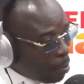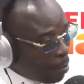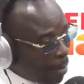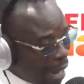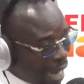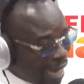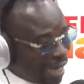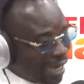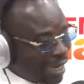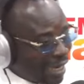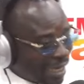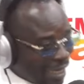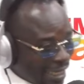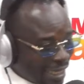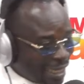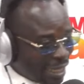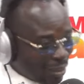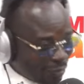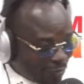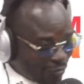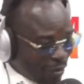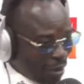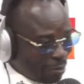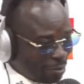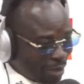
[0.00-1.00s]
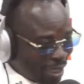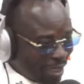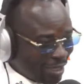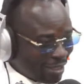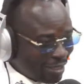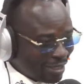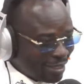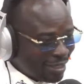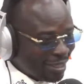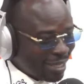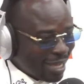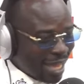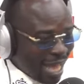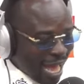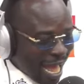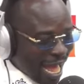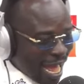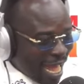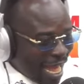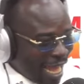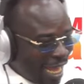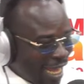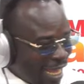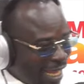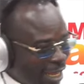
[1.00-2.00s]
man in the family.
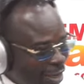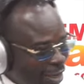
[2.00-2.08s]
I